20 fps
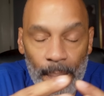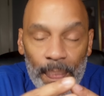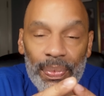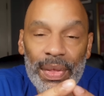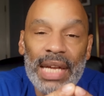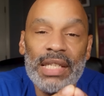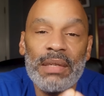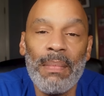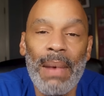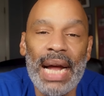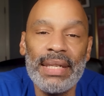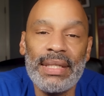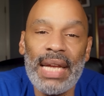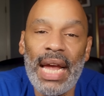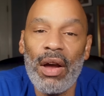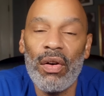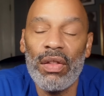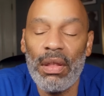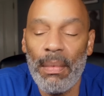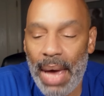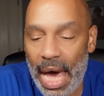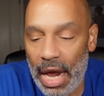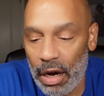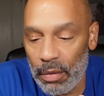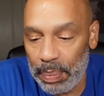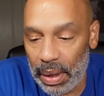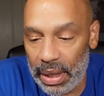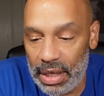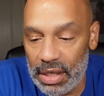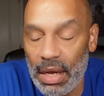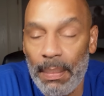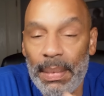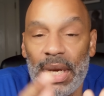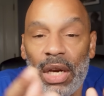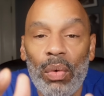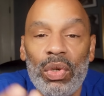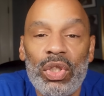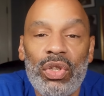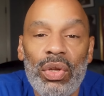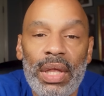That's my take on the matter. Please let me
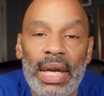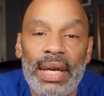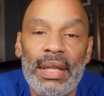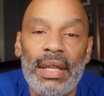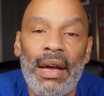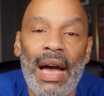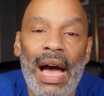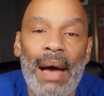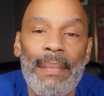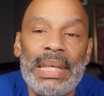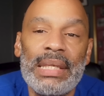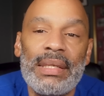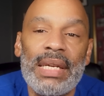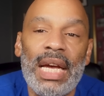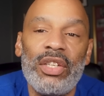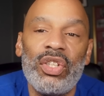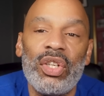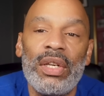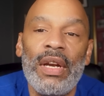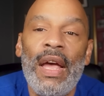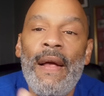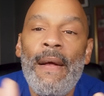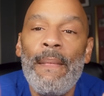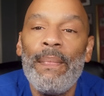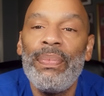know what you think in the comment section.